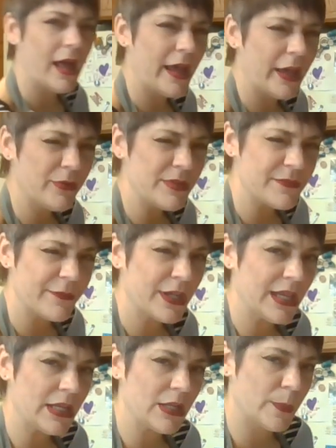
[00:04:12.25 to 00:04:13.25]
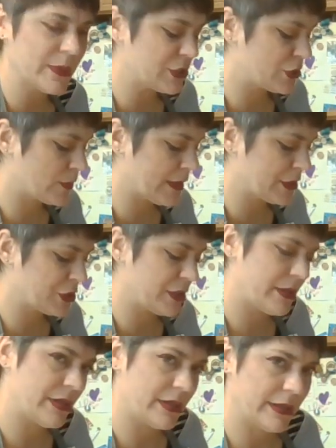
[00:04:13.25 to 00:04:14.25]
I always forget in which direction
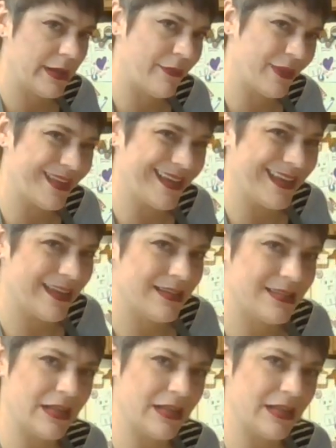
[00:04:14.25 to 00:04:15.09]
everything is,